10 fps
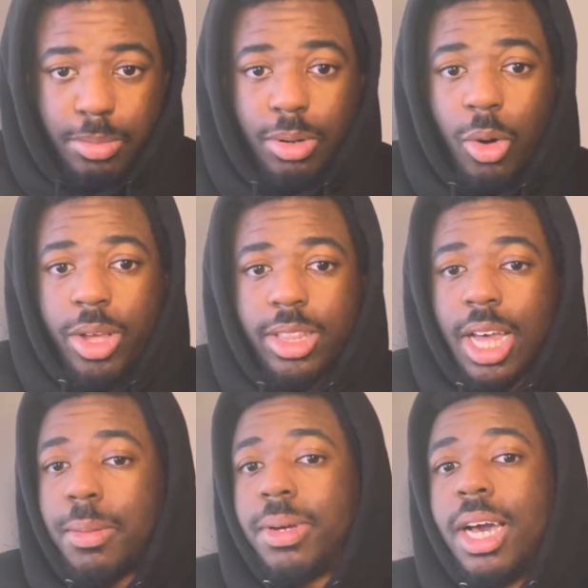Bro, hit the
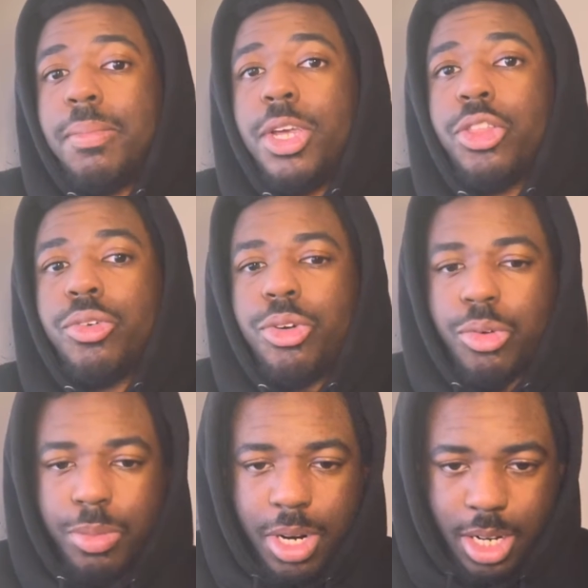I'm coming through,
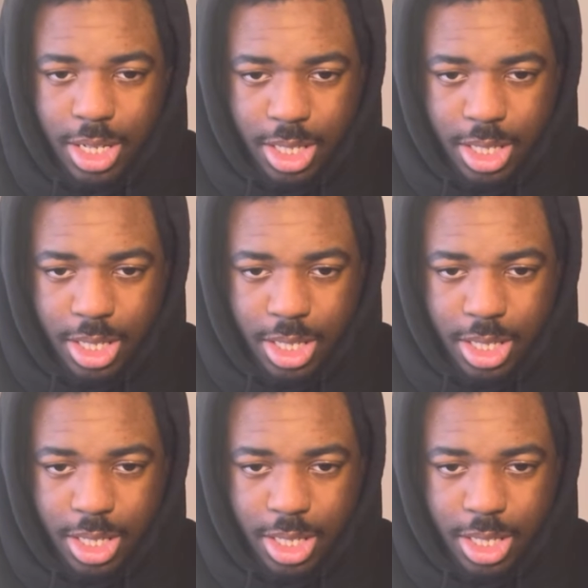man.